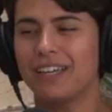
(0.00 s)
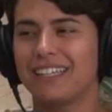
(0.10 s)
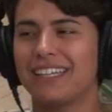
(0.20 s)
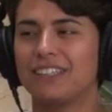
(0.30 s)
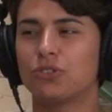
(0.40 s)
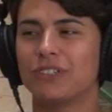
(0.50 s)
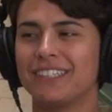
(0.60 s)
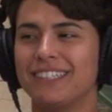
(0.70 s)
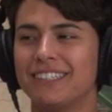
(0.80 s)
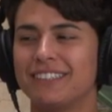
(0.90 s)
like
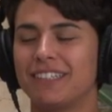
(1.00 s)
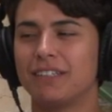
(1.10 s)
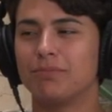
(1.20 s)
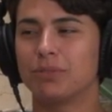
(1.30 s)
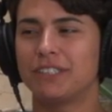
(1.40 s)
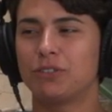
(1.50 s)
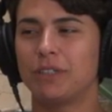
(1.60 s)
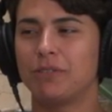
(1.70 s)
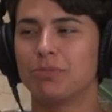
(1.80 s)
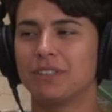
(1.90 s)
Australians and British
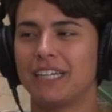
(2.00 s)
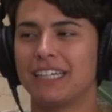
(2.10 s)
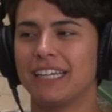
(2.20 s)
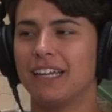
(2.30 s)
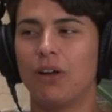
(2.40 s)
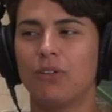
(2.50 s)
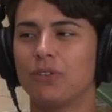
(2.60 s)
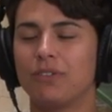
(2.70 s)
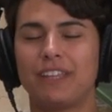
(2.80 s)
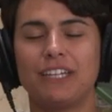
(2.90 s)
people like eh, all
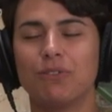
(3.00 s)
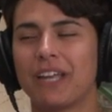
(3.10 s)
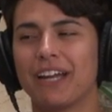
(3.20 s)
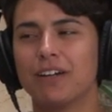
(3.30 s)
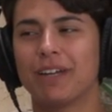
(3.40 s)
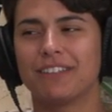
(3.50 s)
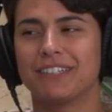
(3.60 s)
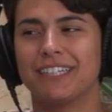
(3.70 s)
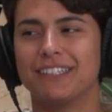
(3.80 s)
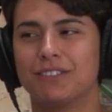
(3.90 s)
they don't care about their
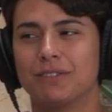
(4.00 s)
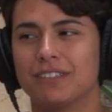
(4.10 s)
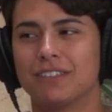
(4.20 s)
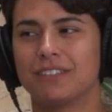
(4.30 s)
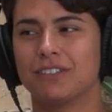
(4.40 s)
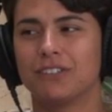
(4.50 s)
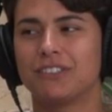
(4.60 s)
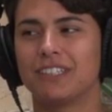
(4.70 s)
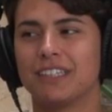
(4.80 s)
kids and she